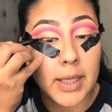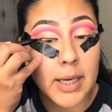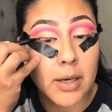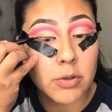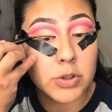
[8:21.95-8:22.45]
it
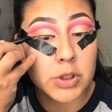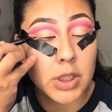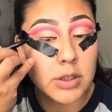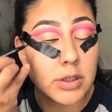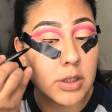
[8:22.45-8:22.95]
out
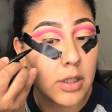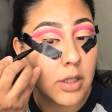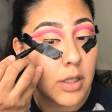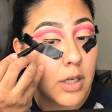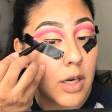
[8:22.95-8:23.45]
just
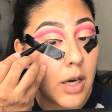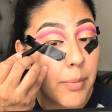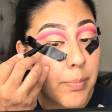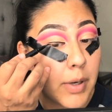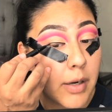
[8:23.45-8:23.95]

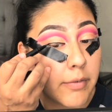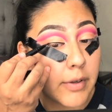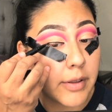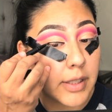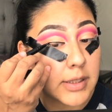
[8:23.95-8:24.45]
above
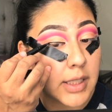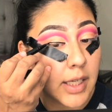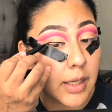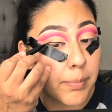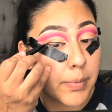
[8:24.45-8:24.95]
the
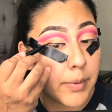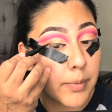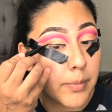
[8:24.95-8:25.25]
tape.